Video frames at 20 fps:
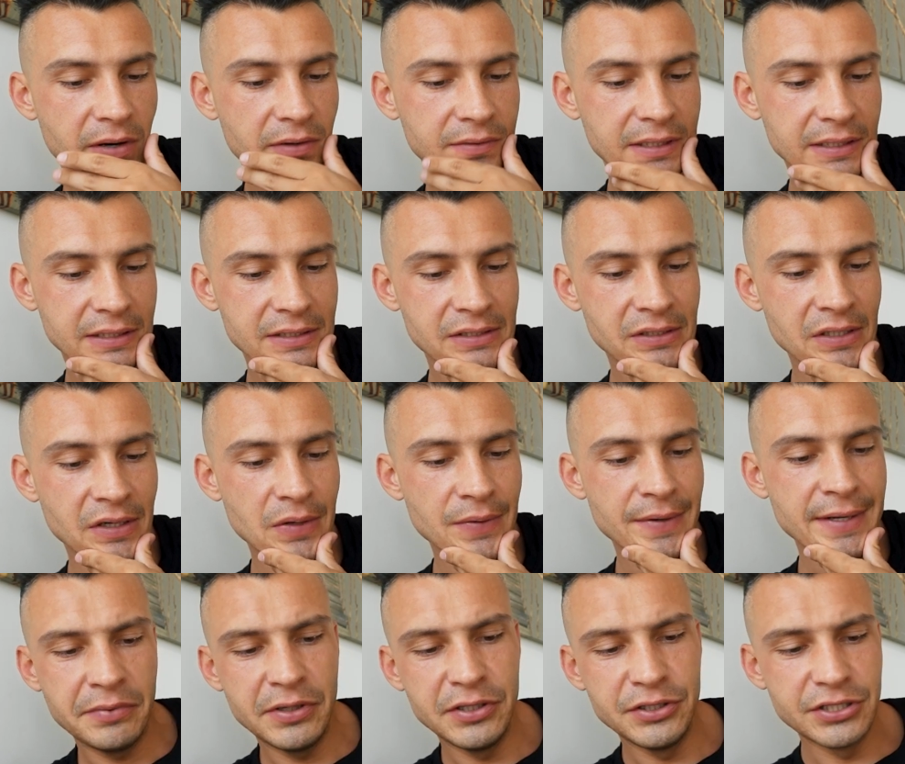about that so
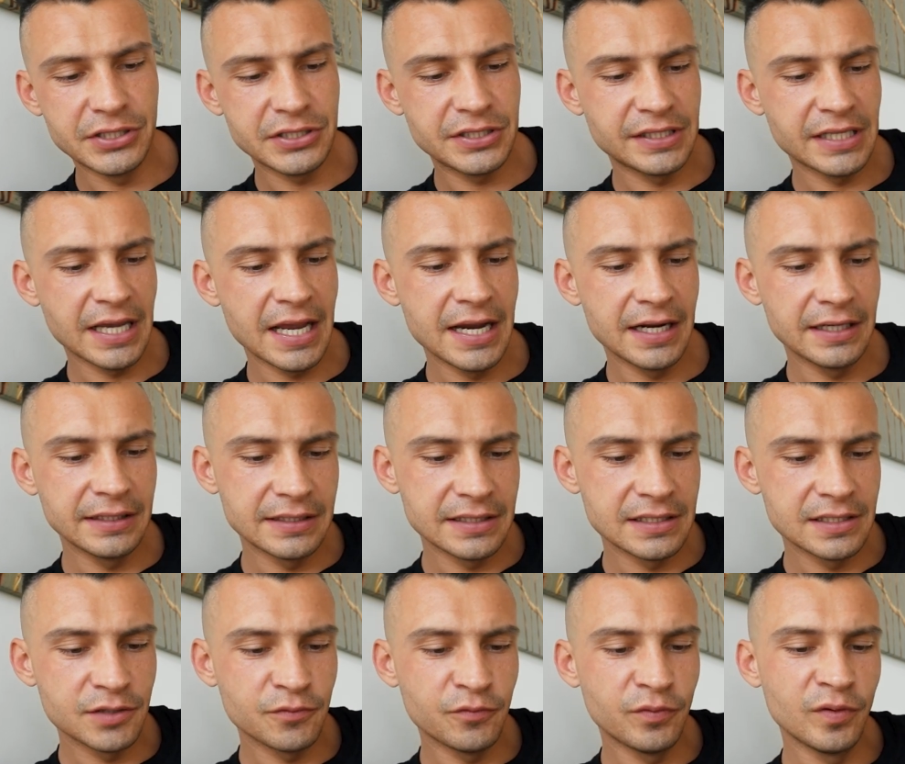he just saying
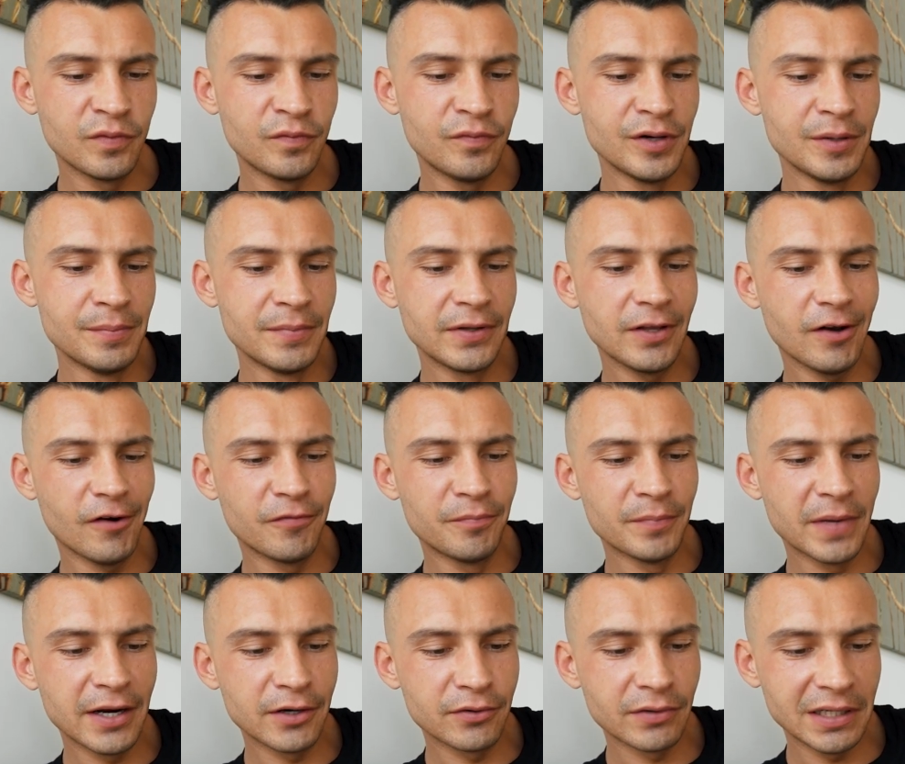this is fulfillment of
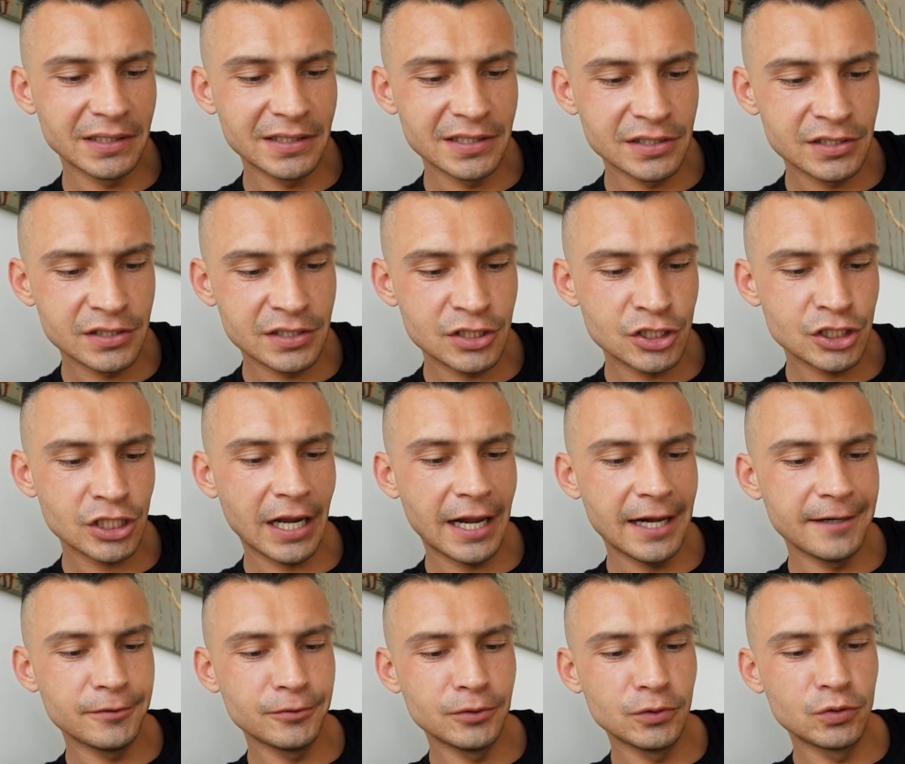my greatest
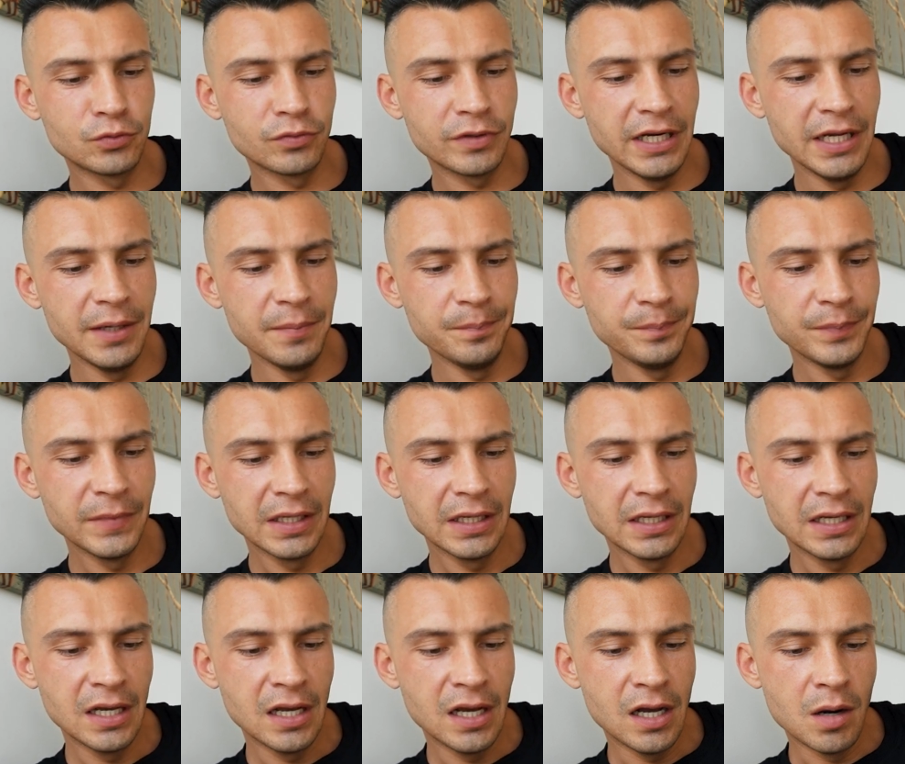childhood dream
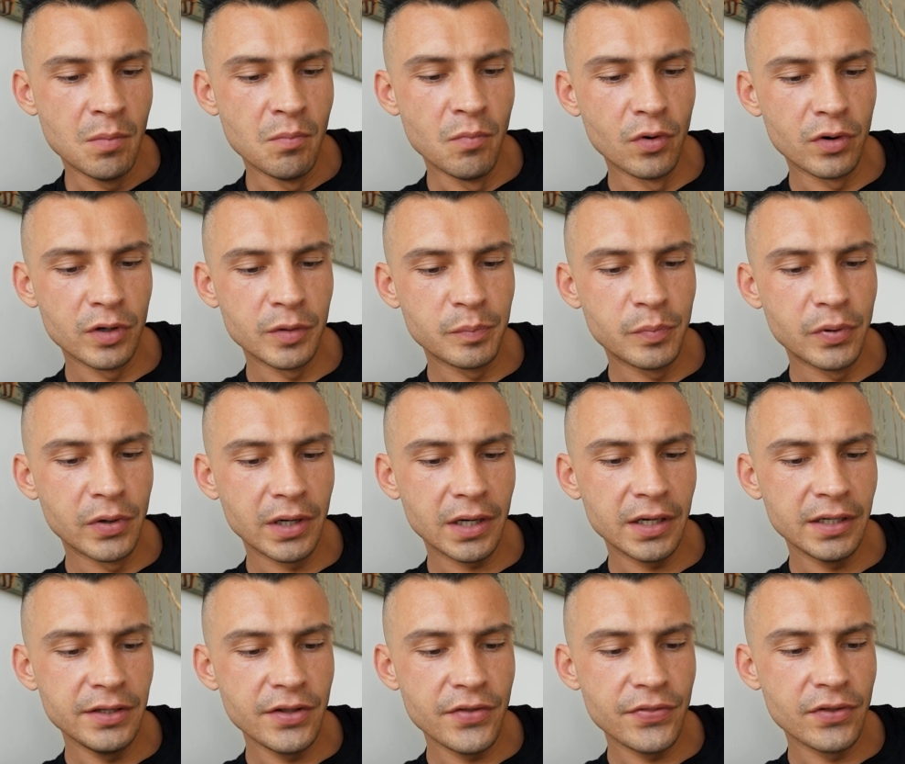more
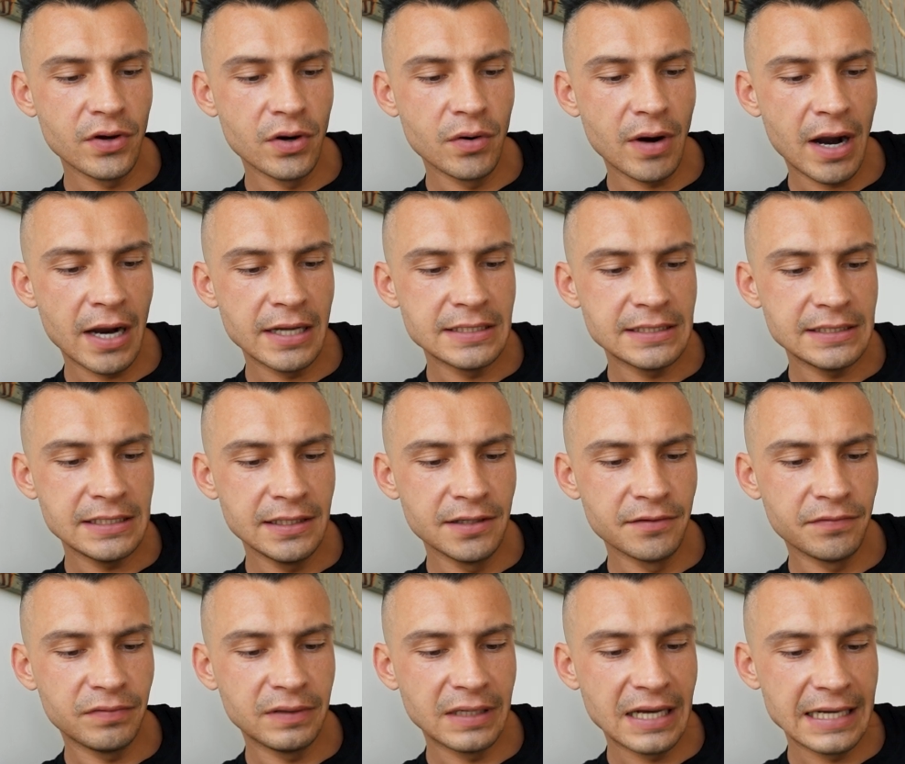importantly, though, I see
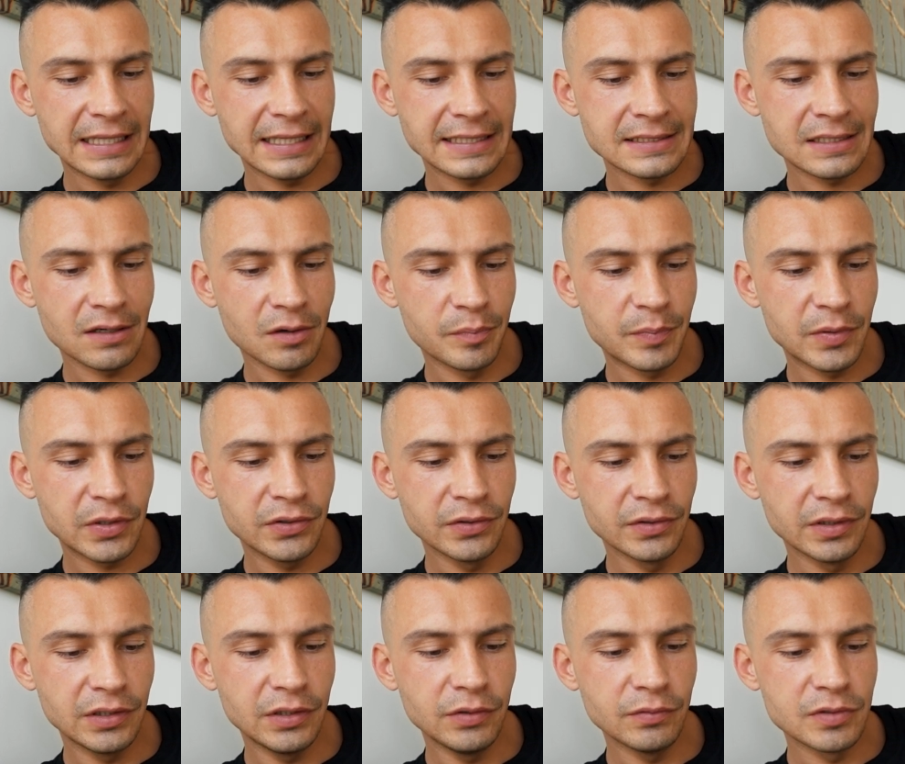the flight as an
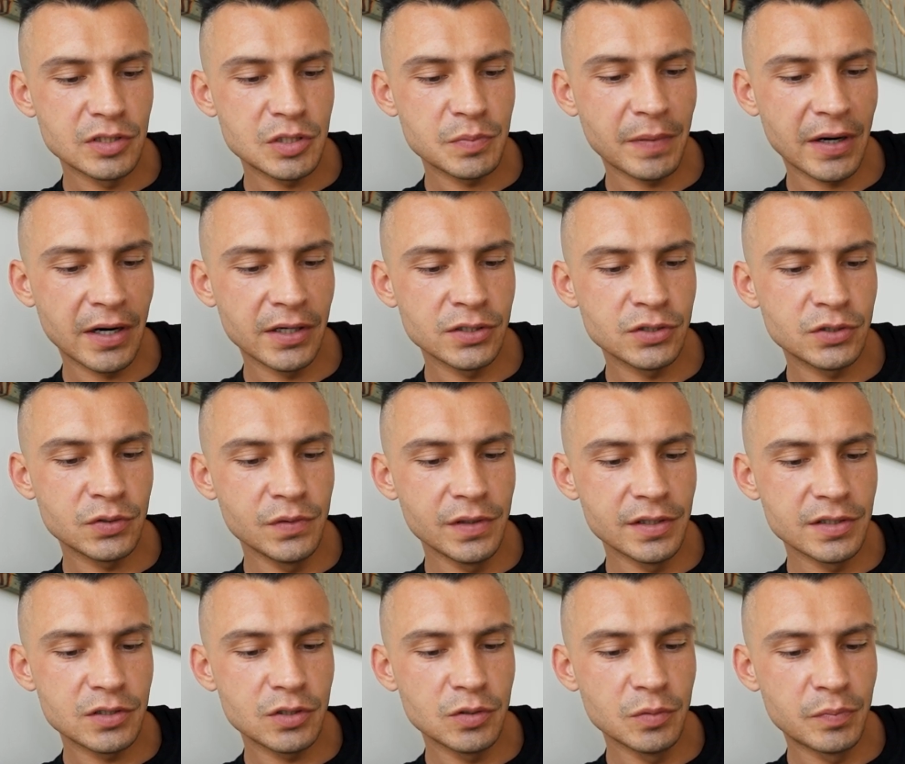opportunity to inspire
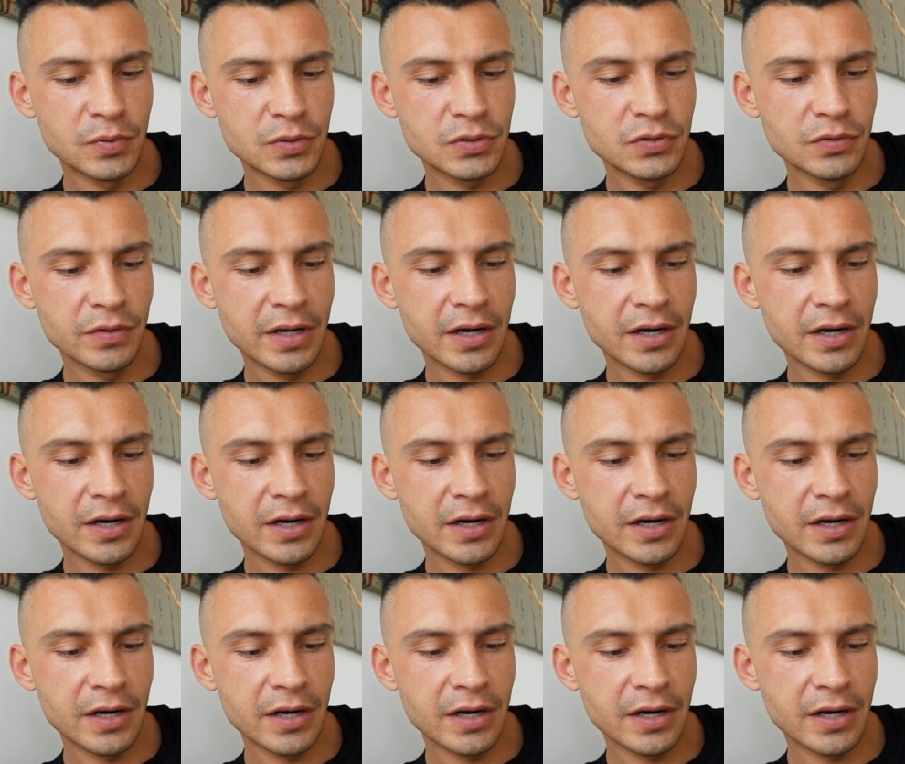students to pursue